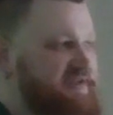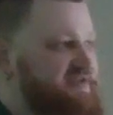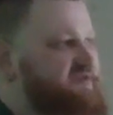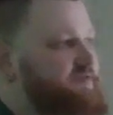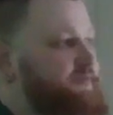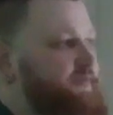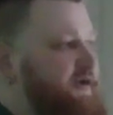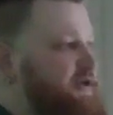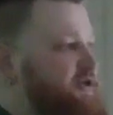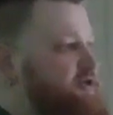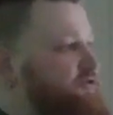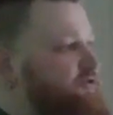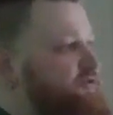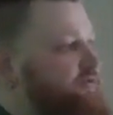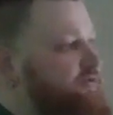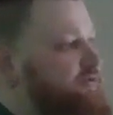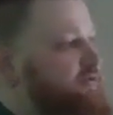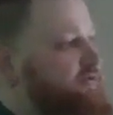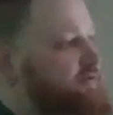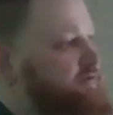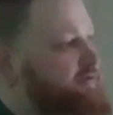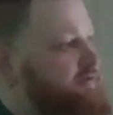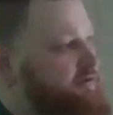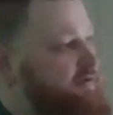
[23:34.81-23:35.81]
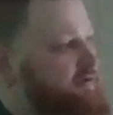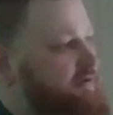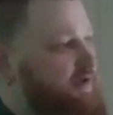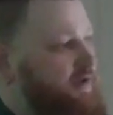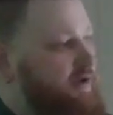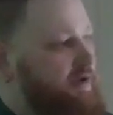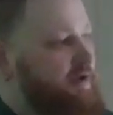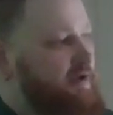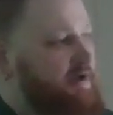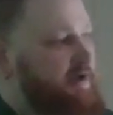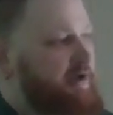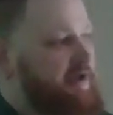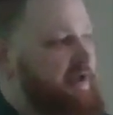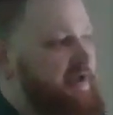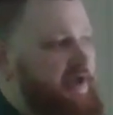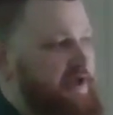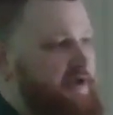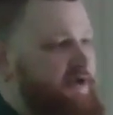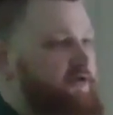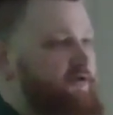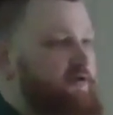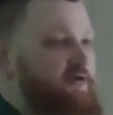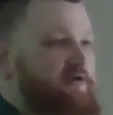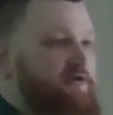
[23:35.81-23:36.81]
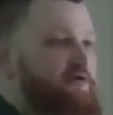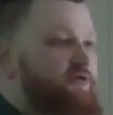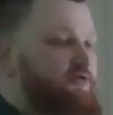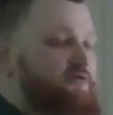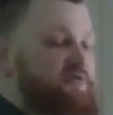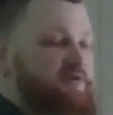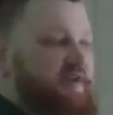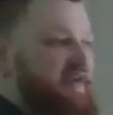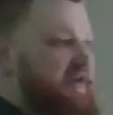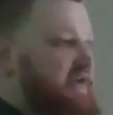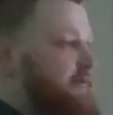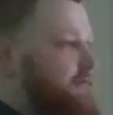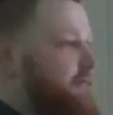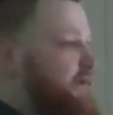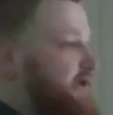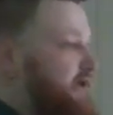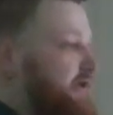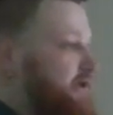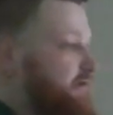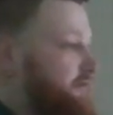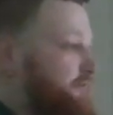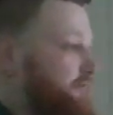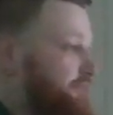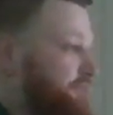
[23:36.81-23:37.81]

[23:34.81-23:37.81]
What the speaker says: special. God could use anybody.